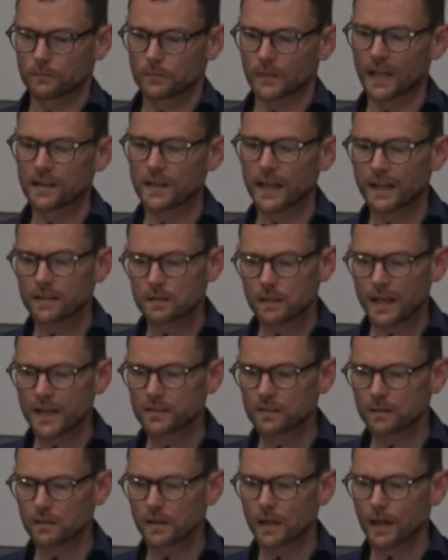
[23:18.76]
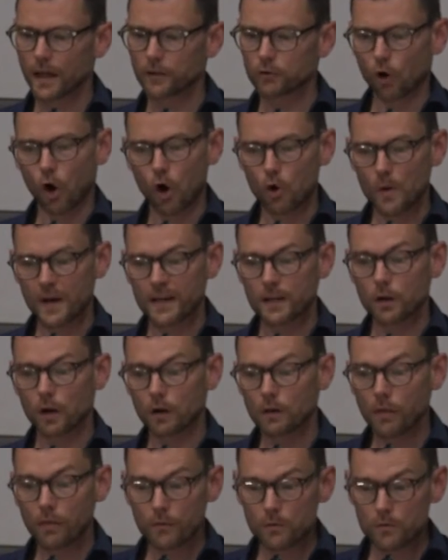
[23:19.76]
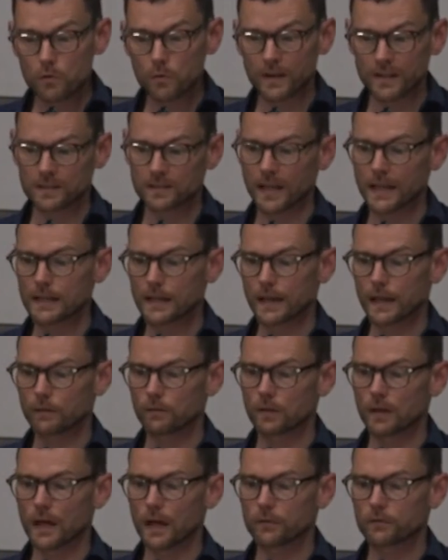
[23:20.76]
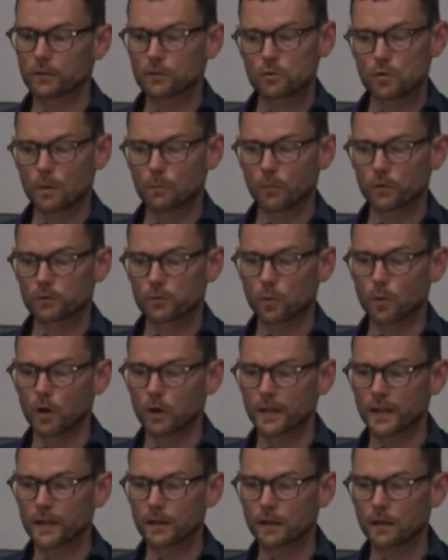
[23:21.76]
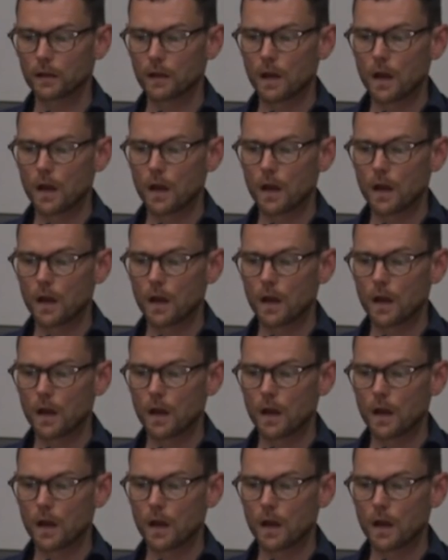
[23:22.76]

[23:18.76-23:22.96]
And legislation has already gone through at state level after Trump was sworn in.